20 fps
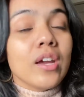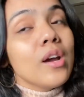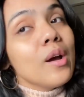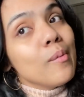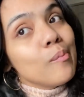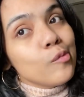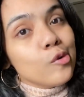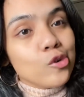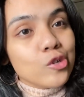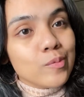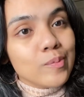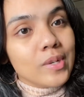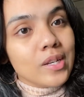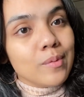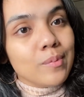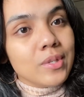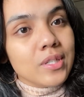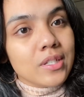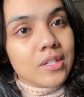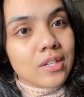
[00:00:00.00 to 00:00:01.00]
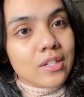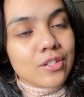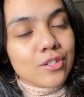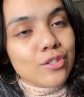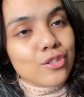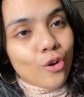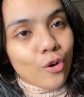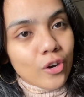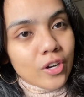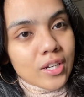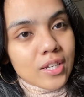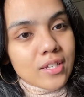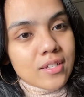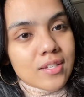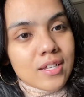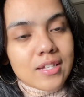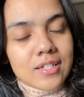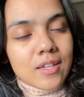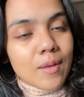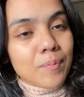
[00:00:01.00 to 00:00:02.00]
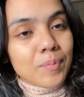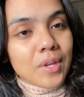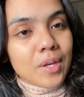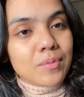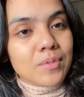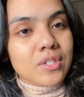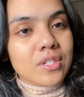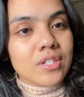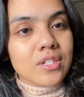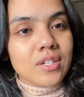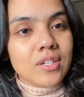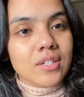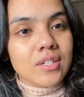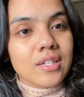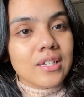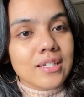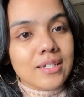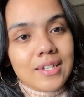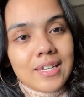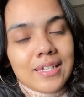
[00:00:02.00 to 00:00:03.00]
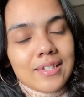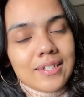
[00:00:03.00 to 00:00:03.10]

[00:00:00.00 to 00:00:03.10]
Most babies get jaundice, and sometimes it's just it